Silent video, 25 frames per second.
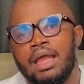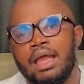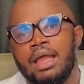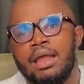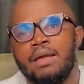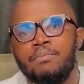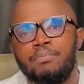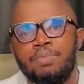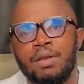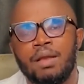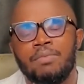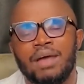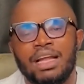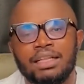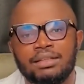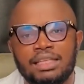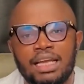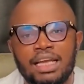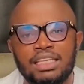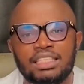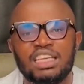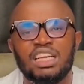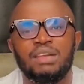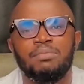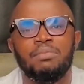
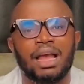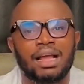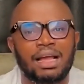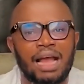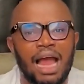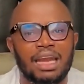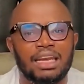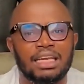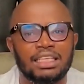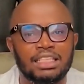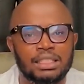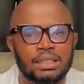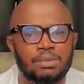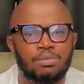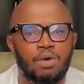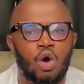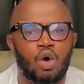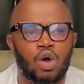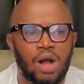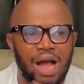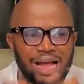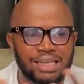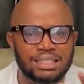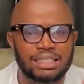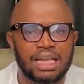implementation mechanism o
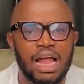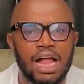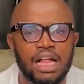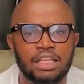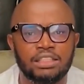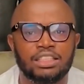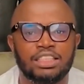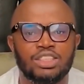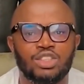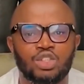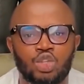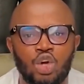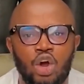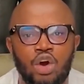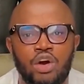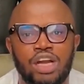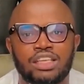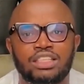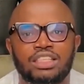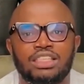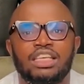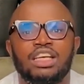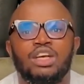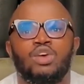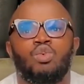ka se health
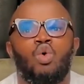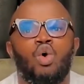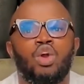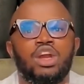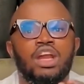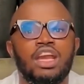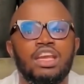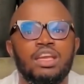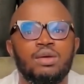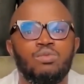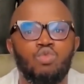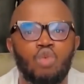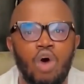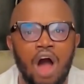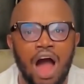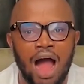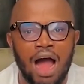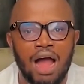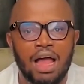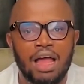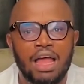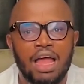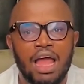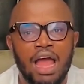insurance ni kono ni mu a